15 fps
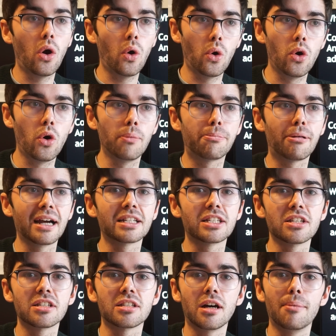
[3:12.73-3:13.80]
or
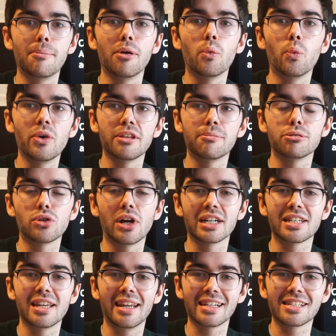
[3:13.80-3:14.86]
practice some with a
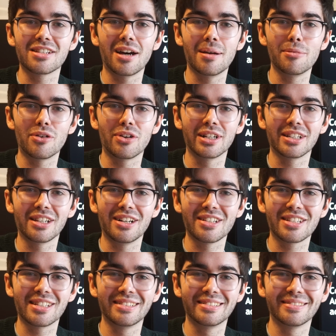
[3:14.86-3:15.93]
protractor next time you're in
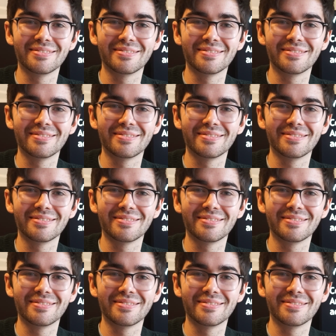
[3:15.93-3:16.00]
class.